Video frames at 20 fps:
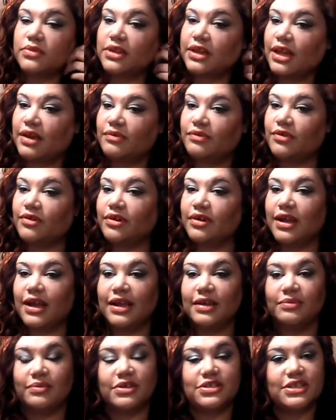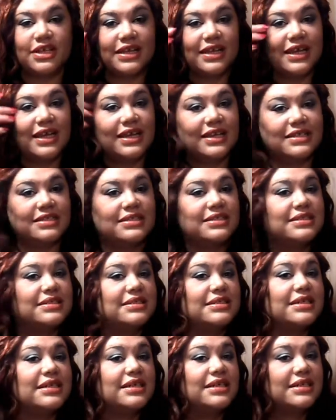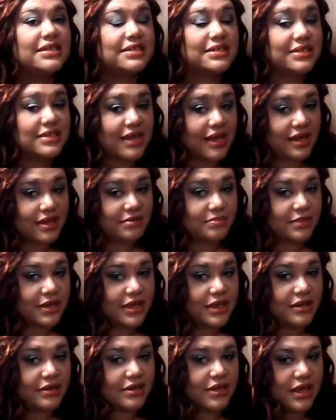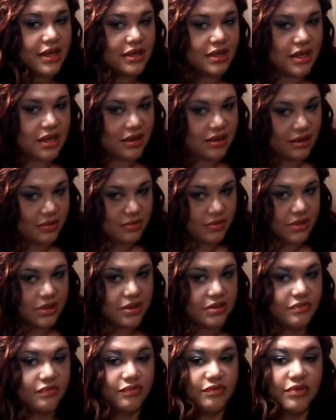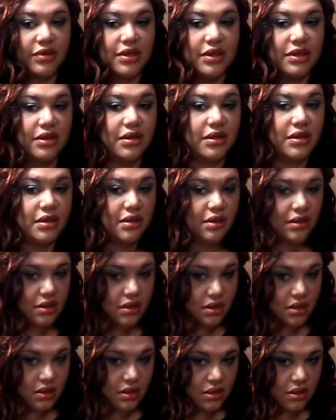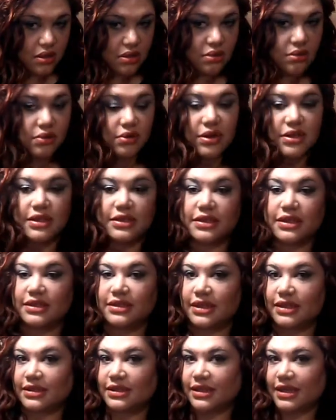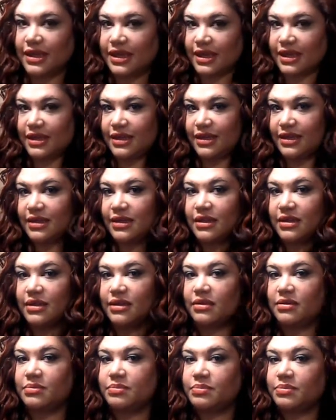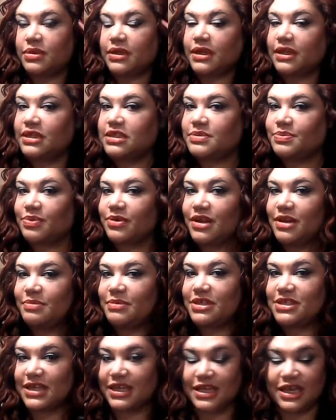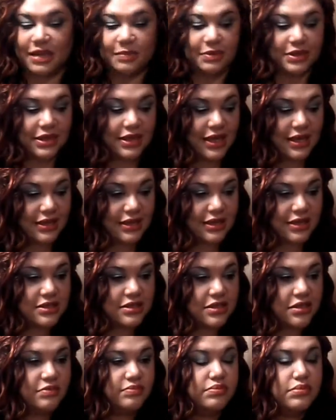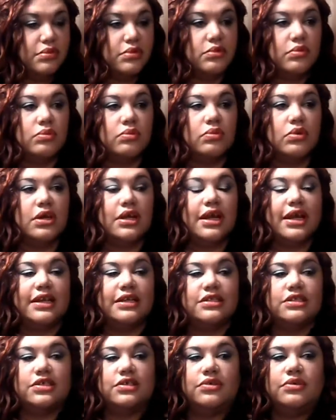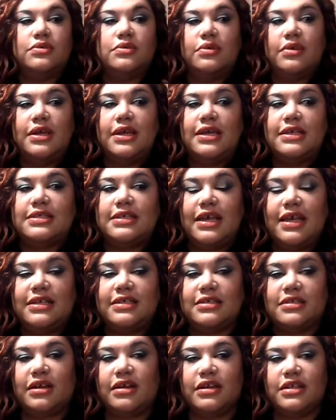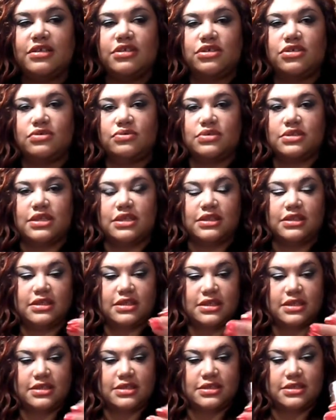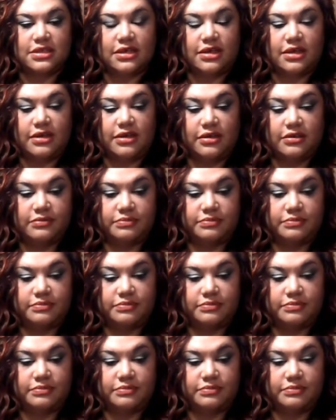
whenever which I can't see to style my hair like how I want in the front or anything like that, but it's pretty much, I keep it like this. What I do is I started using this,